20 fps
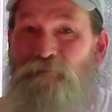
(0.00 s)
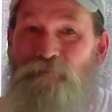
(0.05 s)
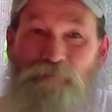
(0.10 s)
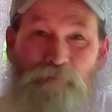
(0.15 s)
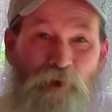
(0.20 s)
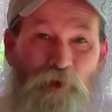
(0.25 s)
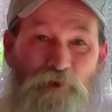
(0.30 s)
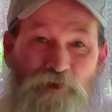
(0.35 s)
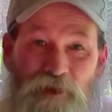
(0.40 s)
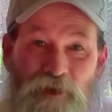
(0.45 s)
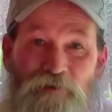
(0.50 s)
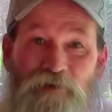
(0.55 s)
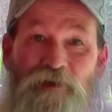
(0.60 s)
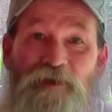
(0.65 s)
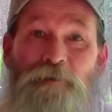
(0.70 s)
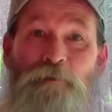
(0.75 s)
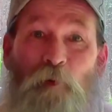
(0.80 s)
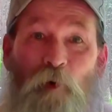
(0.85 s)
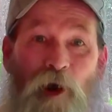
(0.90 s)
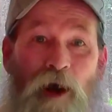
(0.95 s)
Most of
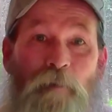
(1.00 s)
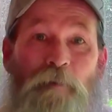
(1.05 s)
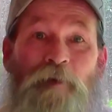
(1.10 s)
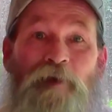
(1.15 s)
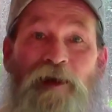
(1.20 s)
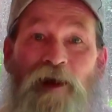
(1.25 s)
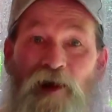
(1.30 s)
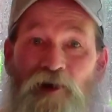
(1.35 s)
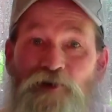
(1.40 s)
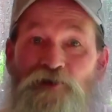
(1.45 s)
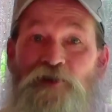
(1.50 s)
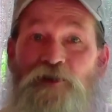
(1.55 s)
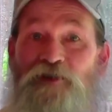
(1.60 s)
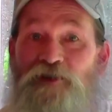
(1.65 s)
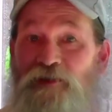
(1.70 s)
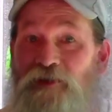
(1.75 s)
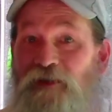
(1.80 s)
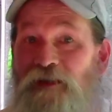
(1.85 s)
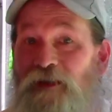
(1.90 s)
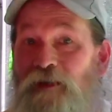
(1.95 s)
us probably aren't
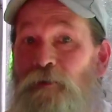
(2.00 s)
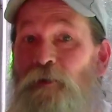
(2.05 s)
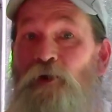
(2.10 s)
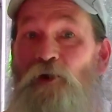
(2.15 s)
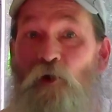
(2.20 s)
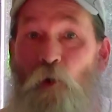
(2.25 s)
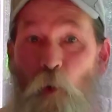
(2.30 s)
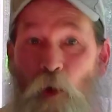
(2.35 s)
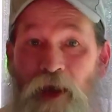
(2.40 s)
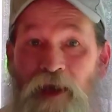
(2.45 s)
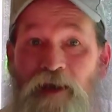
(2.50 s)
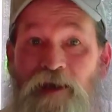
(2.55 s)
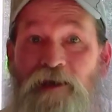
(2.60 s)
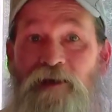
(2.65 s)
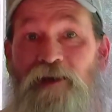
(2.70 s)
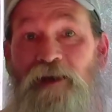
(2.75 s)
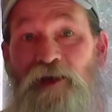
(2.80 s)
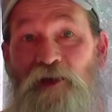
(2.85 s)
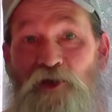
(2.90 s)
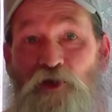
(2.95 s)
just going to quit
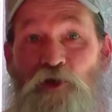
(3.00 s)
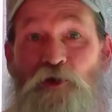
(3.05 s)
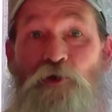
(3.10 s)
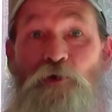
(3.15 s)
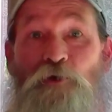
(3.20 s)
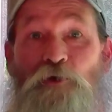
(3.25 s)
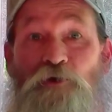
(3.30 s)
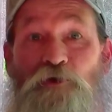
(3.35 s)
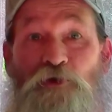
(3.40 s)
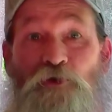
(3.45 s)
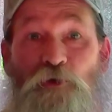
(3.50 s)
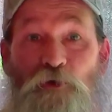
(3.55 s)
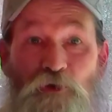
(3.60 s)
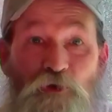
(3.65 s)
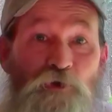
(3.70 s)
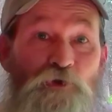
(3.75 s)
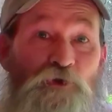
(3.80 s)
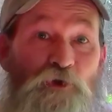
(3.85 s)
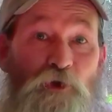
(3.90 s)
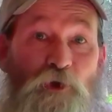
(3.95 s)
and do
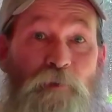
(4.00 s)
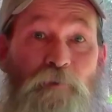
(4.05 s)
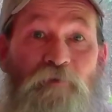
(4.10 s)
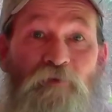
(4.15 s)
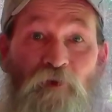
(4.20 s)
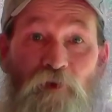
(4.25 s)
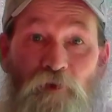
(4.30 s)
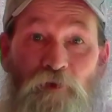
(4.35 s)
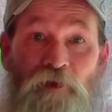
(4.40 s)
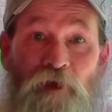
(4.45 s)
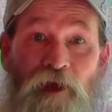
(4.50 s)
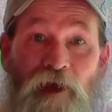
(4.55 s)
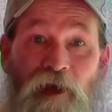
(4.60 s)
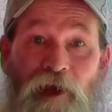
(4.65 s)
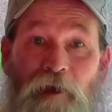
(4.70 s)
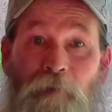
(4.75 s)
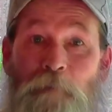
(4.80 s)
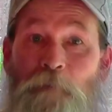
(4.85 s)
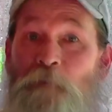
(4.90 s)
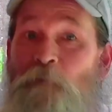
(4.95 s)
YouTube full
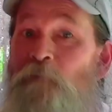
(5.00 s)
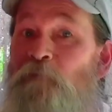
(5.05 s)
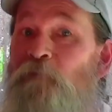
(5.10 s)
time.